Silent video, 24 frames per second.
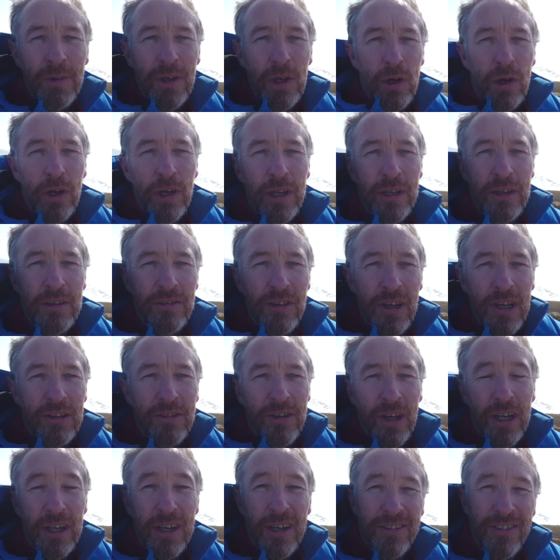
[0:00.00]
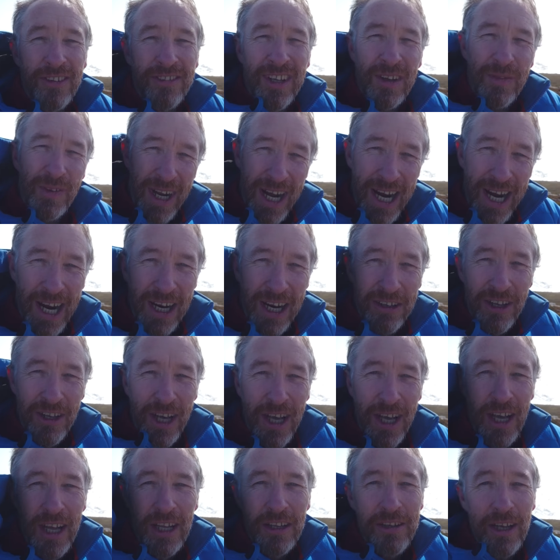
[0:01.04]
have a look at it in detail, because it's even hard
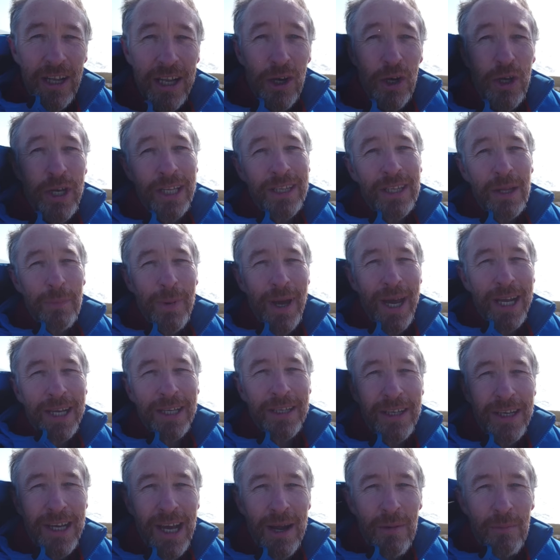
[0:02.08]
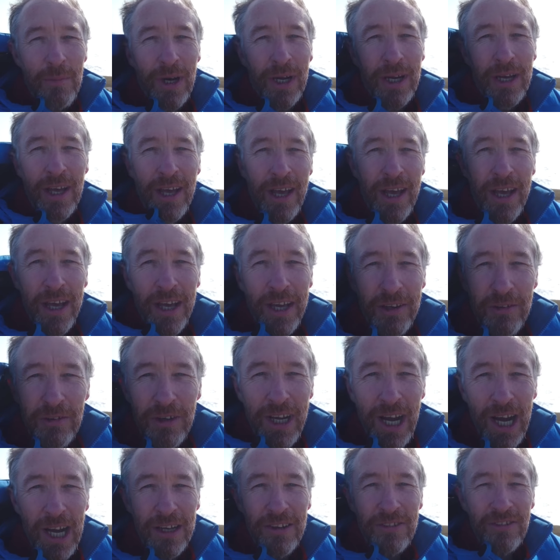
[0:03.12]
to look at the back of the camera in
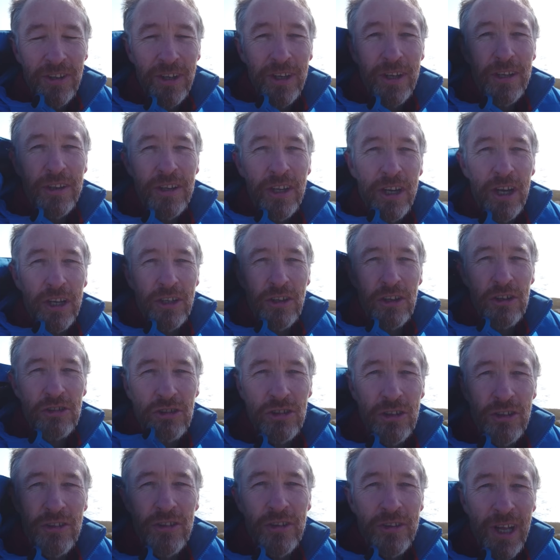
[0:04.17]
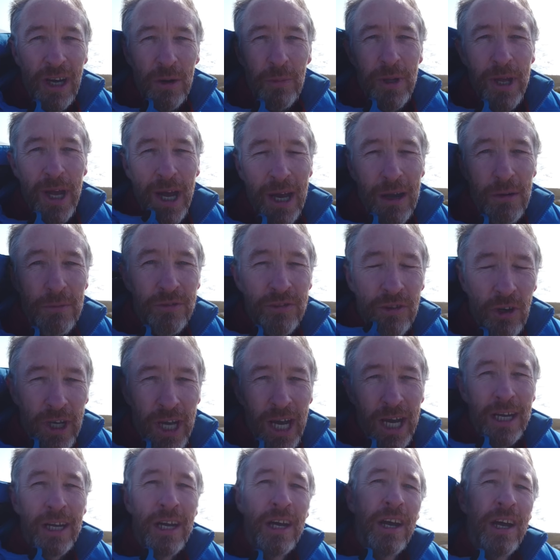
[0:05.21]
regards to the conditions that we have. So
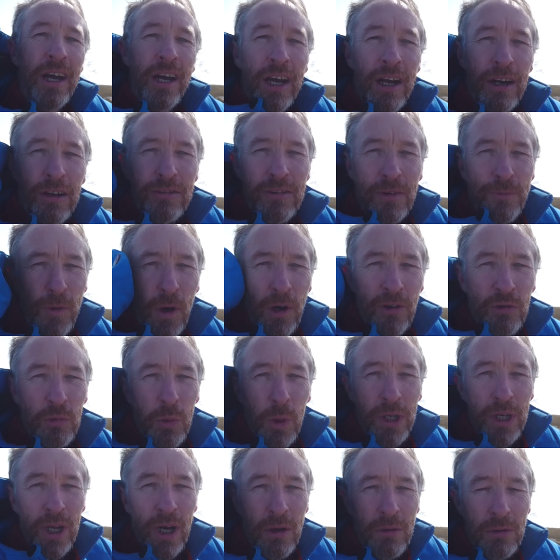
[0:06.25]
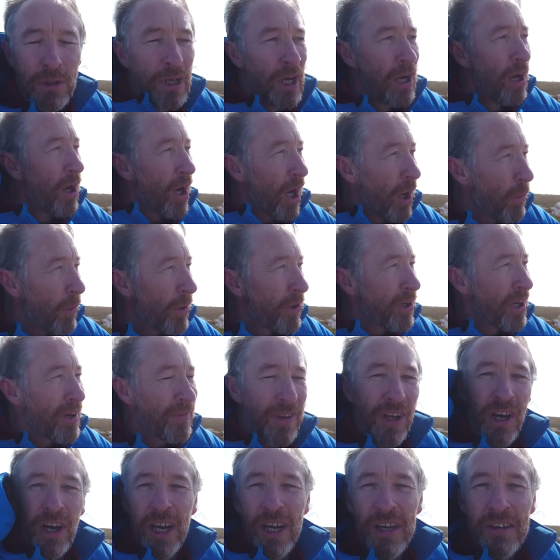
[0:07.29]
yeah, here's the first one now. I wonder
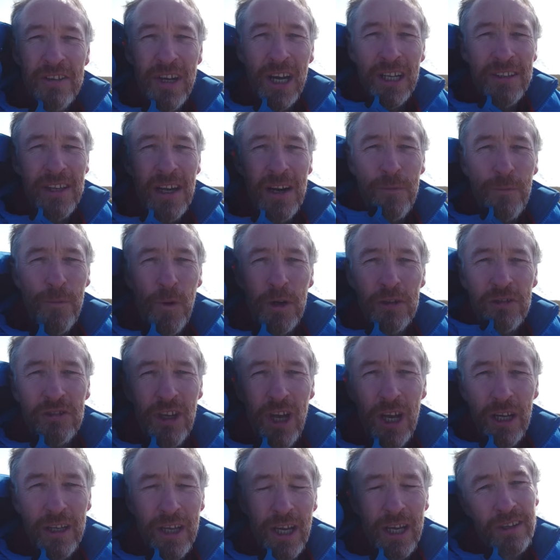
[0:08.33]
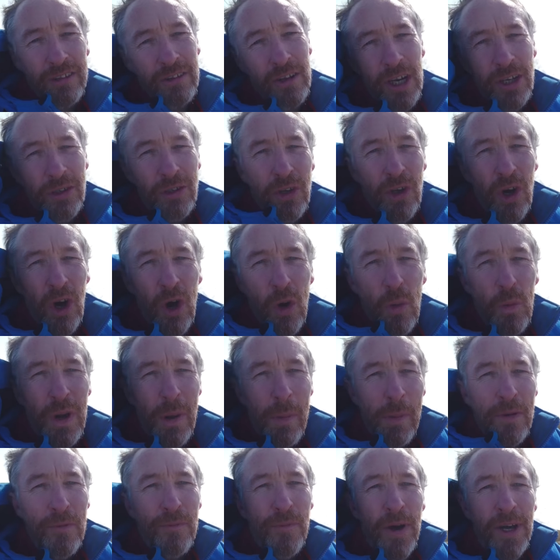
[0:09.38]
if the guy's got their first shot yet. I don't know,
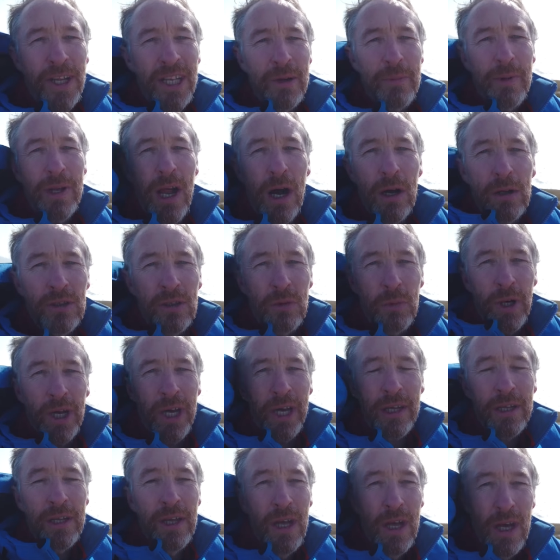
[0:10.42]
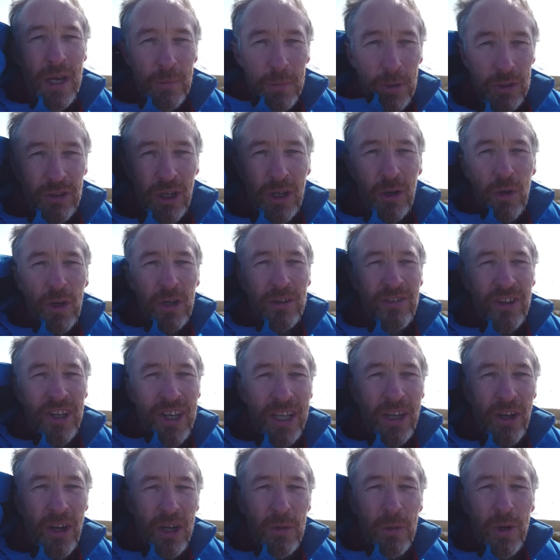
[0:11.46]
we'll probably find them along the way, which I'm going to
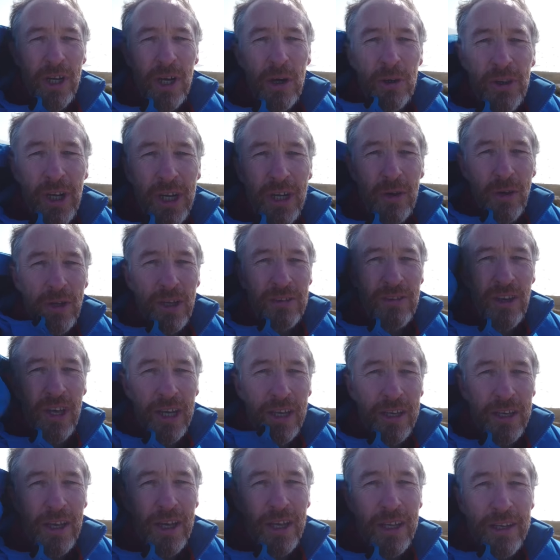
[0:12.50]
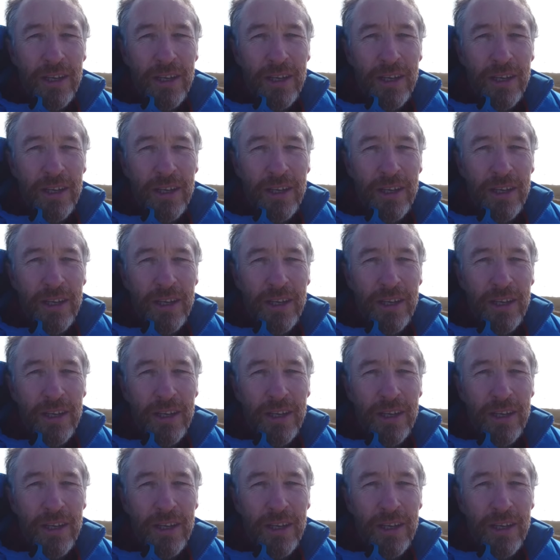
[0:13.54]
see another one out that I'm going to take